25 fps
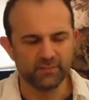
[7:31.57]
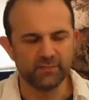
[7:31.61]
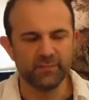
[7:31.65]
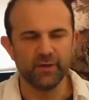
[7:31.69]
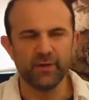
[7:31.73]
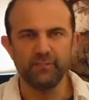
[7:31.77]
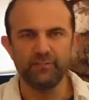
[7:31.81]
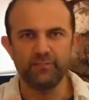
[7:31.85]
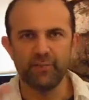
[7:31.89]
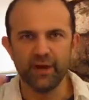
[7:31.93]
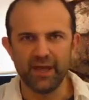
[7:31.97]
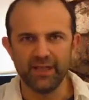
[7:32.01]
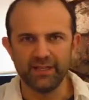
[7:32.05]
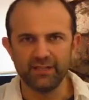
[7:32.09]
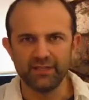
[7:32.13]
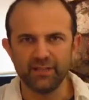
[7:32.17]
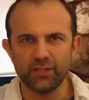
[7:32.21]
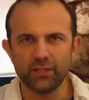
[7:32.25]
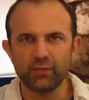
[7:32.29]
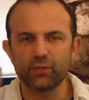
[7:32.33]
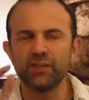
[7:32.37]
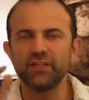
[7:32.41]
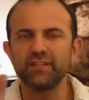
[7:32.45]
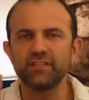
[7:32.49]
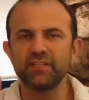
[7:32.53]
But by
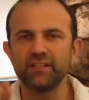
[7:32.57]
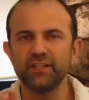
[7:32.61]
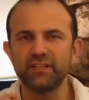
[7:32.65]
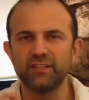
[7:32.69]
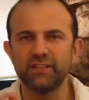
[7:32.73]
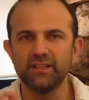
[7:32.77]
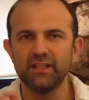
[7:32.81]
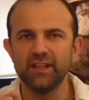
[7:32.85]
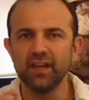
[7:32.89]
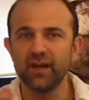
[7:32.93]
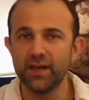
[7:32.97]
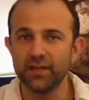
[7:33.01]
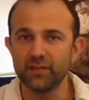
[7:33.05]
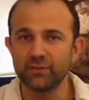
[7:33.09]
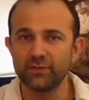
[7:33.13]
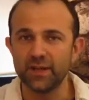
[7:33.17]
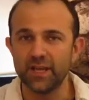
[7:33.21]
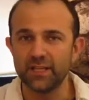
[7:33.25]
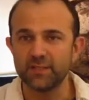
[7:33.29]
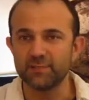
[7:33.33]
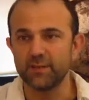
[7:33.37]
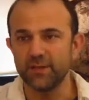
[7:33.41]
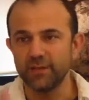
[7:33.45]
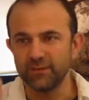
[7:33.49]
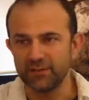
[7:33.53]
decreasing the
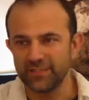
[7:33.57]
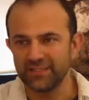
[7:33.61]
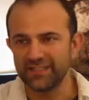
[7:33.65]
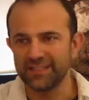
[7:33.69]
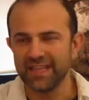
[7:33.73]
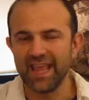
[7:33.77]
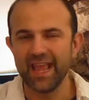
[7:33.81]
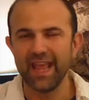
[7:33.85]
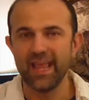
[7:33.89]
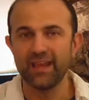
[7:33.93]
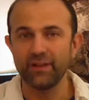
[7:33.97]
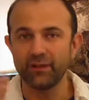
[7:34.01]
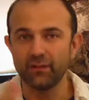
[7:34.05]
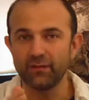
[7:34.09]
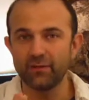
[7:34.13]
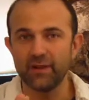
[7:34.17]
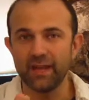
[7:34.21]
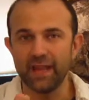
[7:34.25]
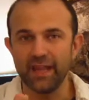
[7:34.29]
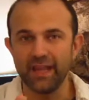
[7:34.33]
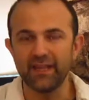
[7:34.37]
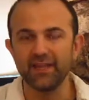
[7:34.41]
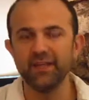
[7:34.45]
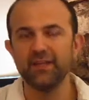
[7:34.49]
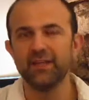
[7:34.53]
contrast by using tan and
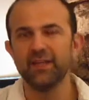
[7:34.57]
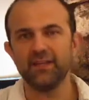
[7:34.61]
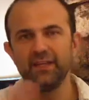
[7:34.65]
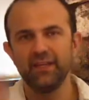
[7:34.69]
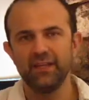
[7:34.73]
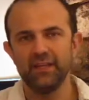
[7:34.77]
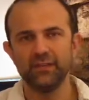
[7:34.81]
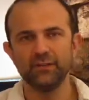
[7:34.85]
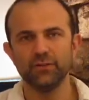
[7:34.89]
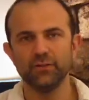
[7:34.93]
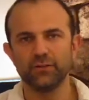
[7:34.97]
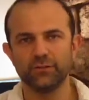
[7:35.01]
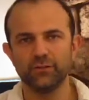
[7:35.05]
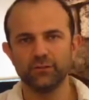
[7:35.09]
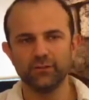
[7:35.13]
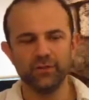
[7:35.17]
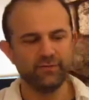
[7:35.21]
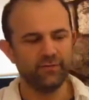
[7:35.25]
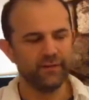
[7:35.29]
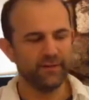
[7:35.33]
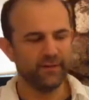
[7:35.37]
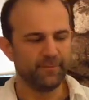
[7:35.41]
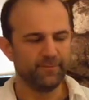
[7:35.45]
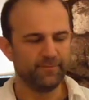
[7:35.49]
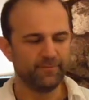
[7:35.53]
gray, it looked
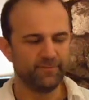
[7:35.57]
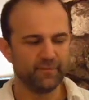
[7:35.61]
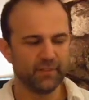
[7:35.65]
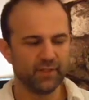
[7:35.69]
terrific.